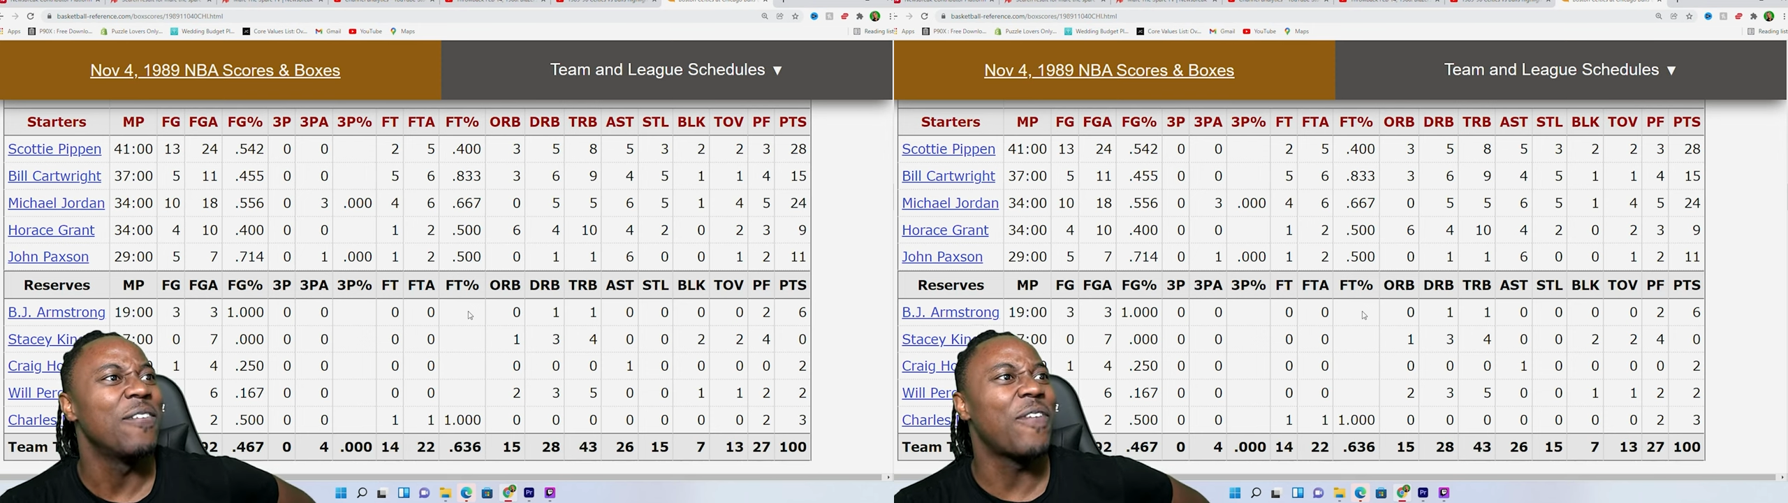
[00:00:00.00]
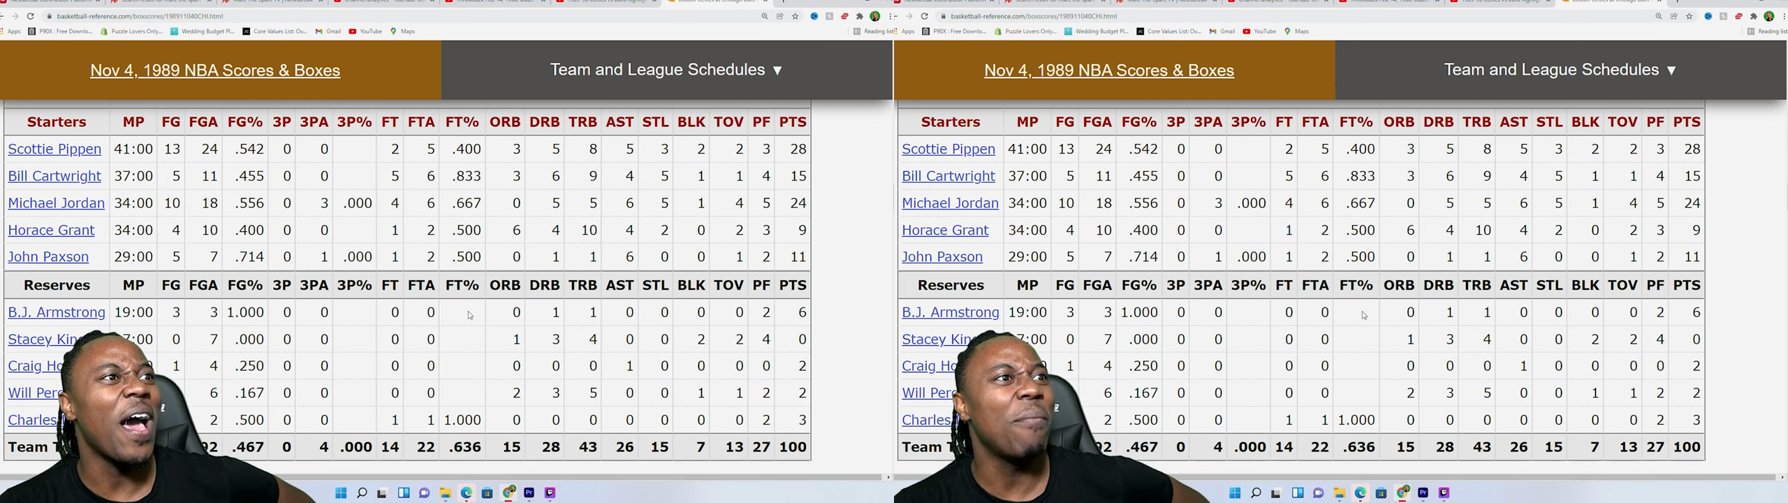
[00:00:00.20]

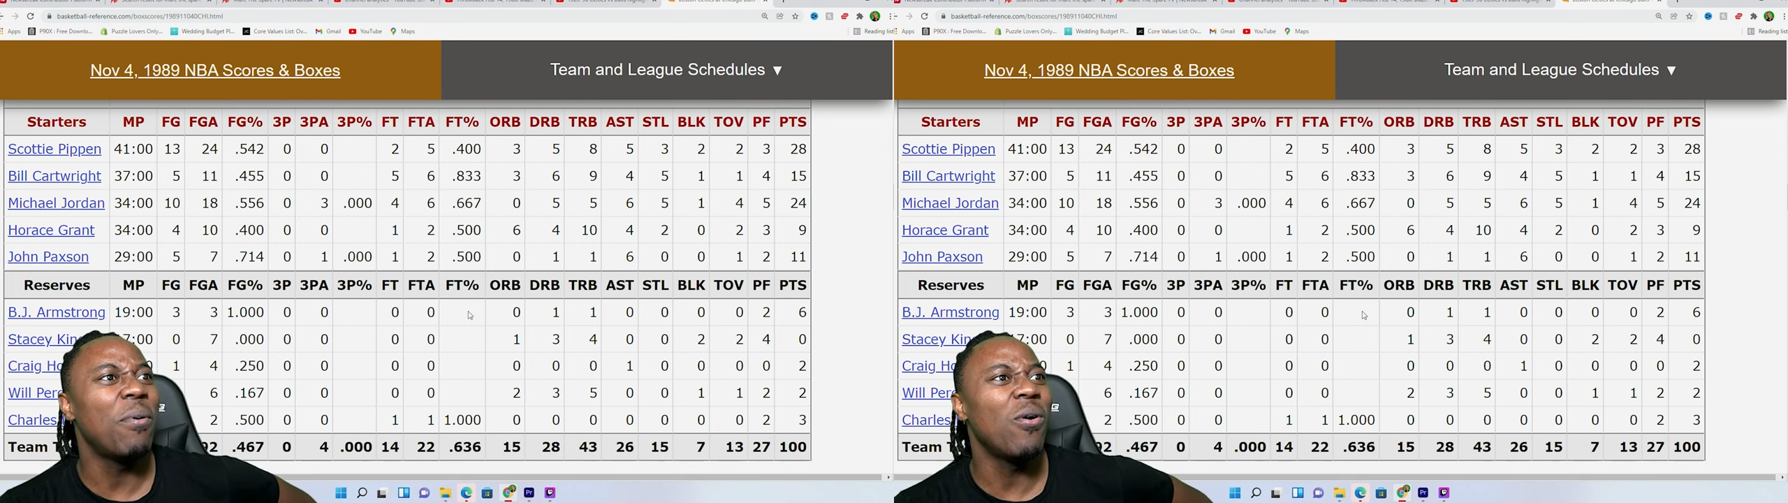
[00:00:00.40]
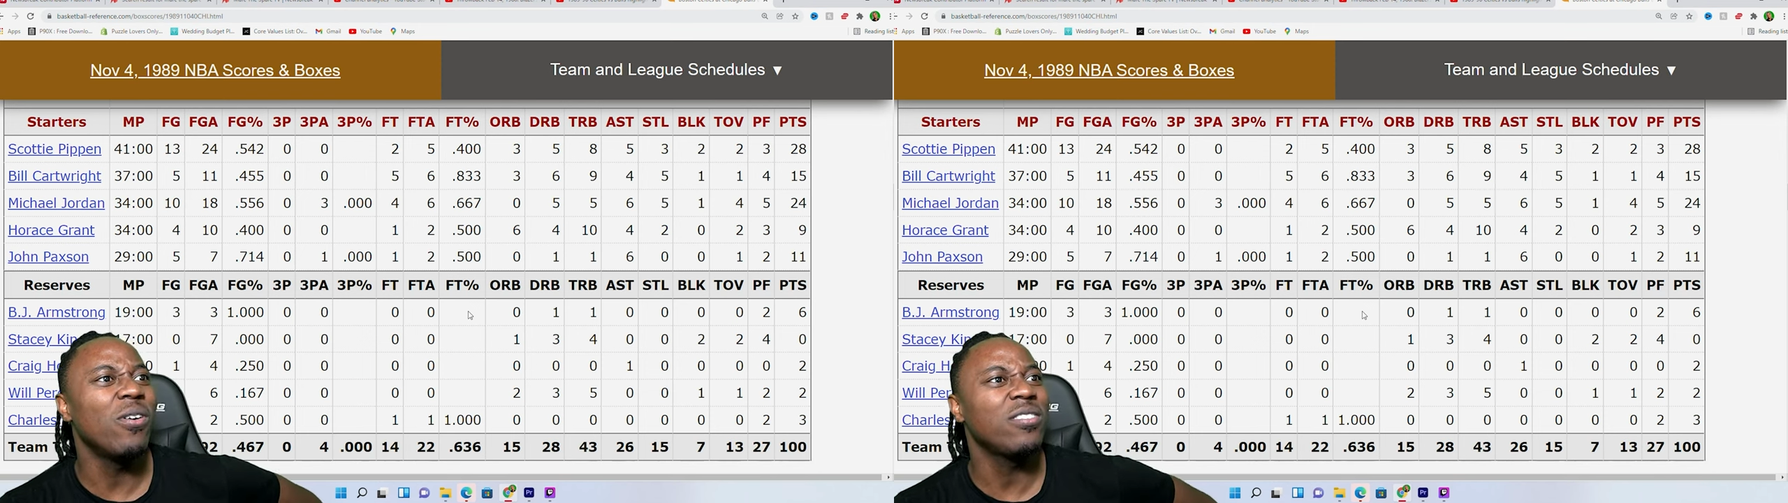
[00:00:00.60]
five
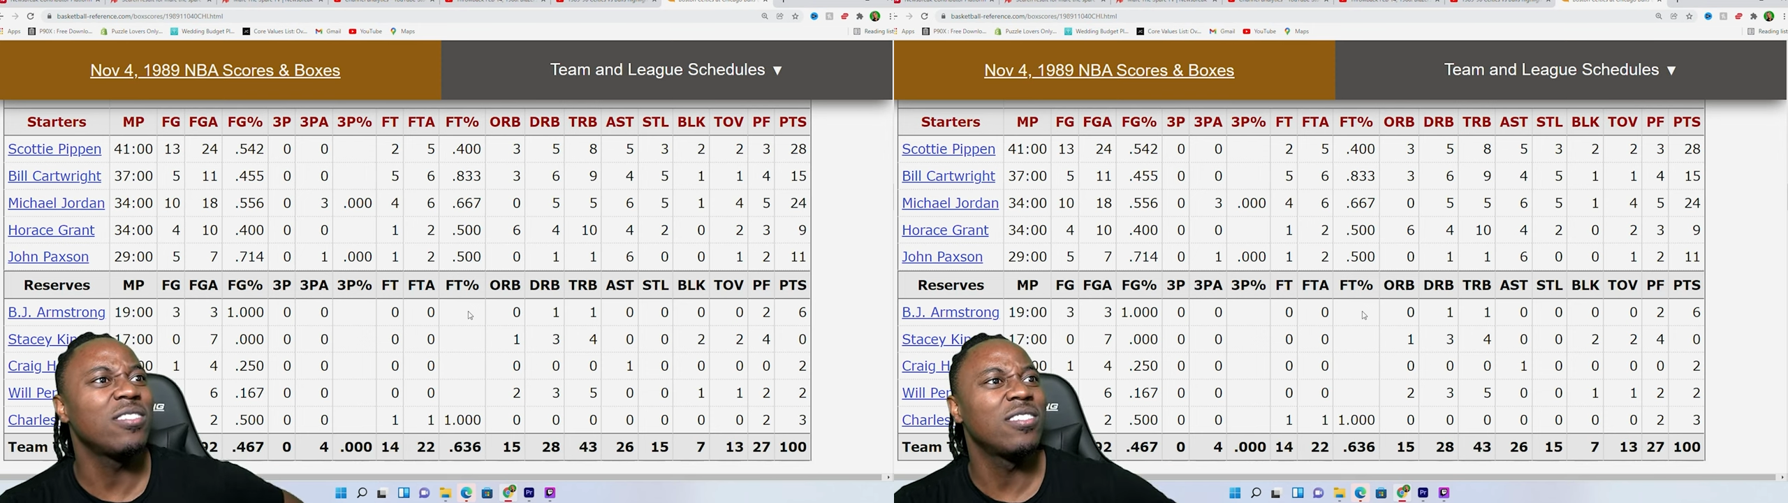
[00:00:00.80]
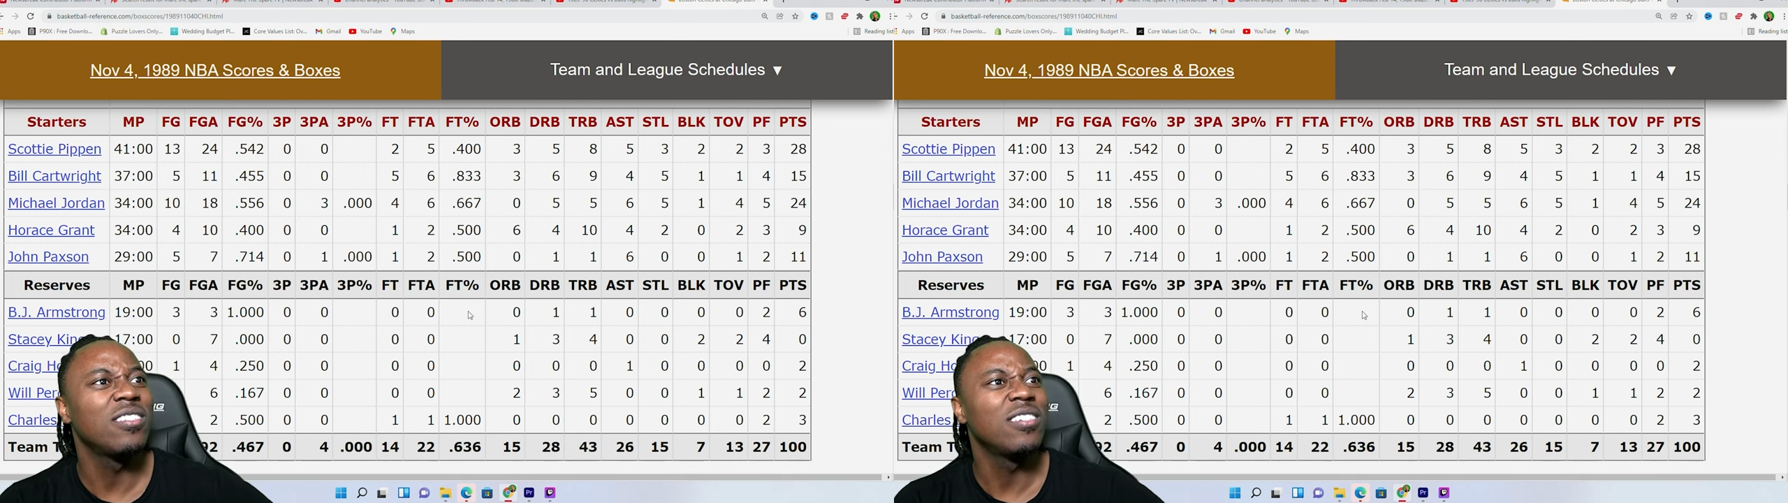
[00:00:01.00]
boards.